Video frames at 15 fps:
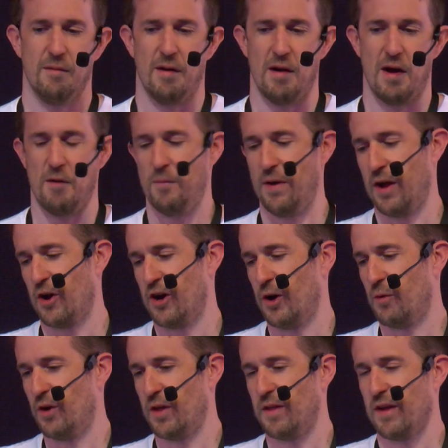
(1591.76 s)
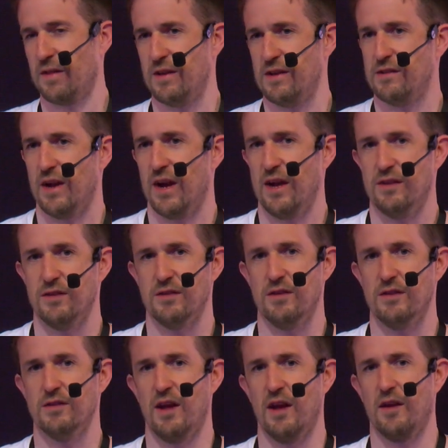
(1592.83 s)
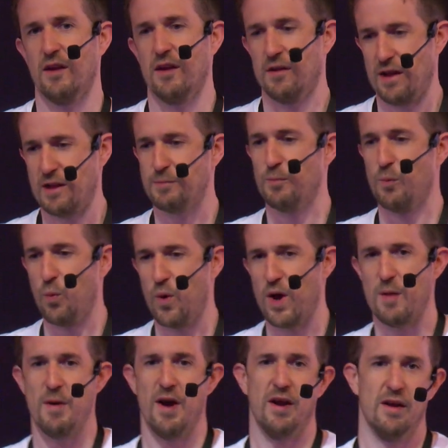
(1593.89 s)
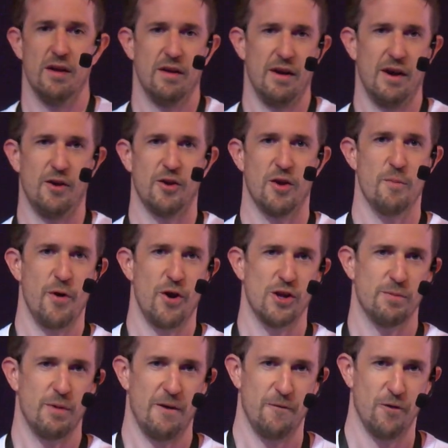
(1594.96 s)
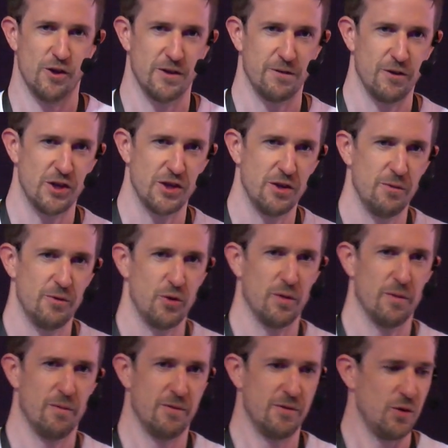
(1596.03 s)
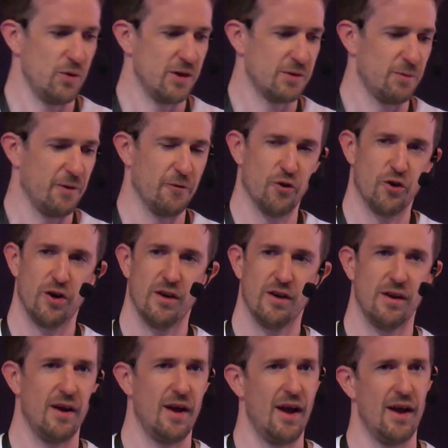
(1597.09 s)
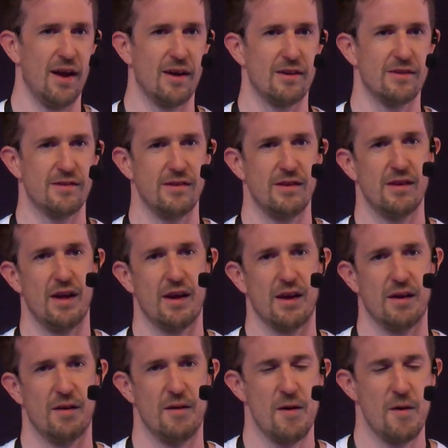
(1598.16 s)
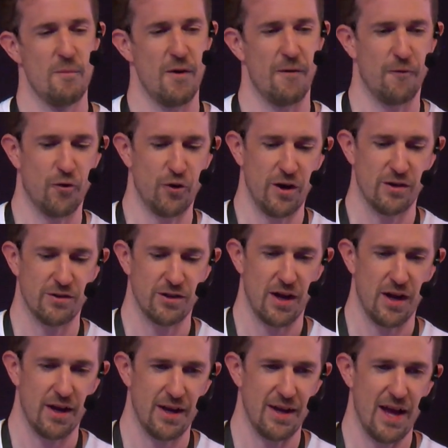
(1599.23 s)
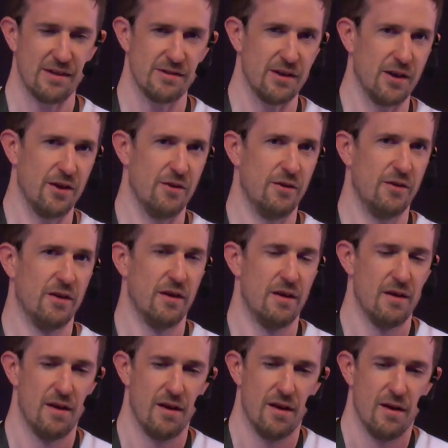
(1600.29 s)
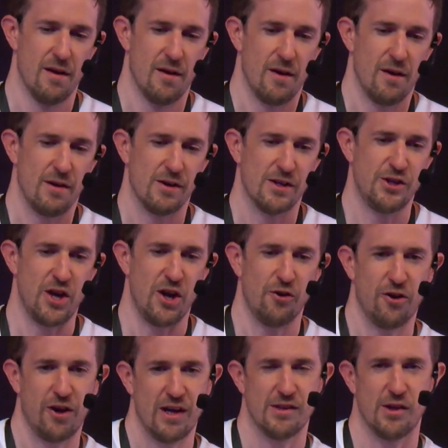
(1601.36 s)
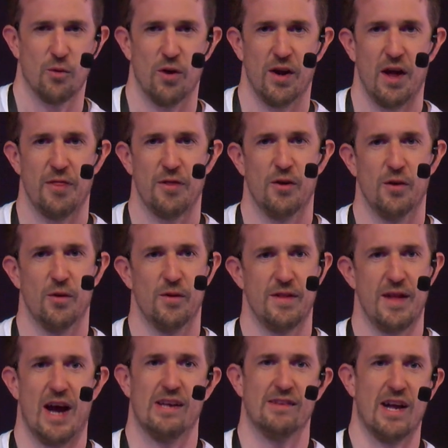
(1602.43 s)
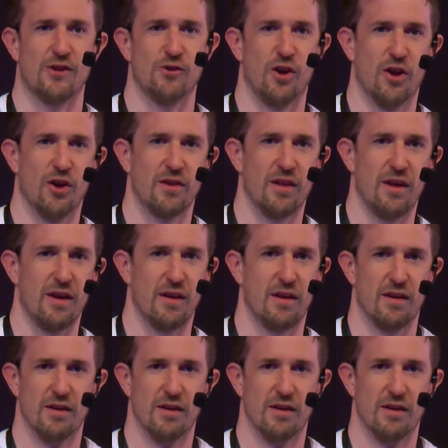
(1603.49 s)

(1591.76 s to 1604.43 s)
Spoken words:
I'd be like, all right, what do you think of these eyes? And he's like, that's way better. And I would compare it to my first version 2 weeks before, and I could see, like, before I was kind of guessing and generalizing what I thought the eyes actually looked like.